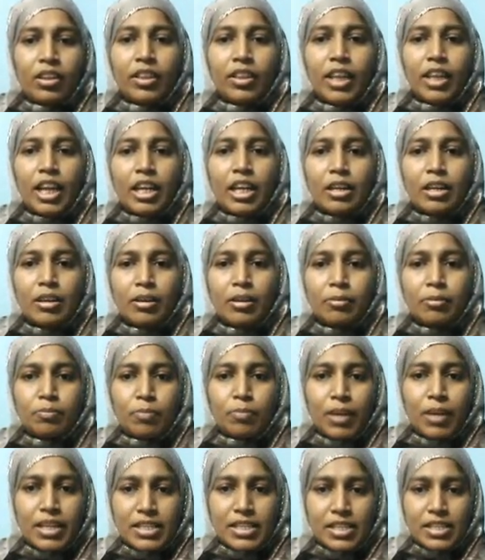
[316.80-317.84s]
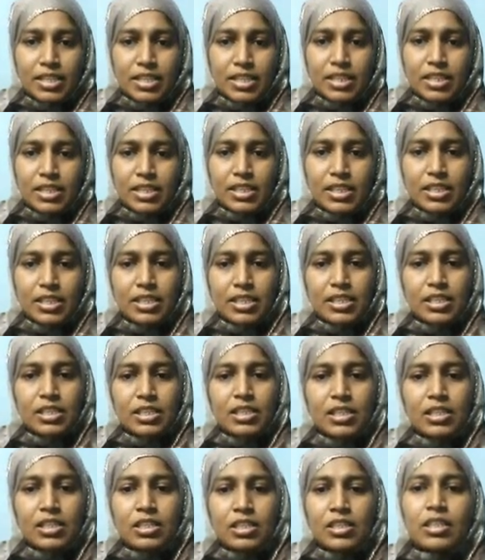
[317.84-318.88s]
Then plus.
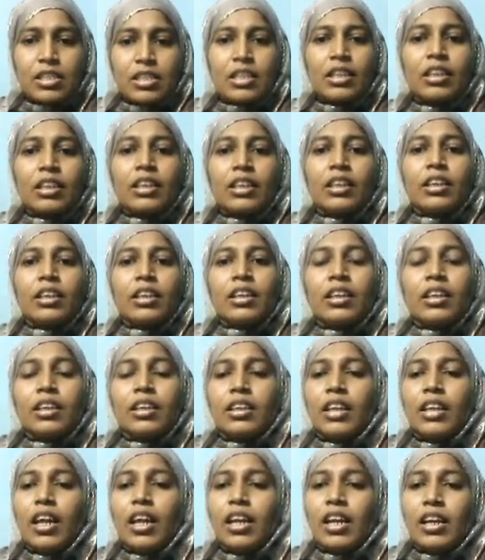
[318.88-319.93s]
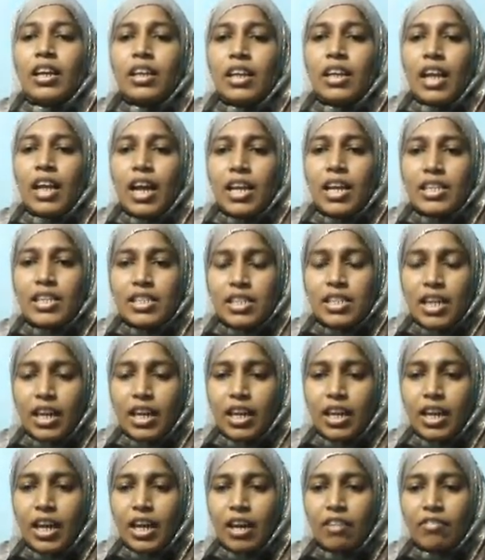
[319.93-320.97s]
Then at last
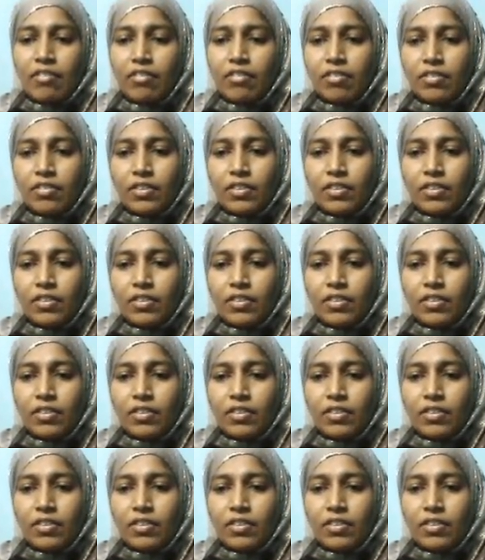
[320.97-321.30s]
I have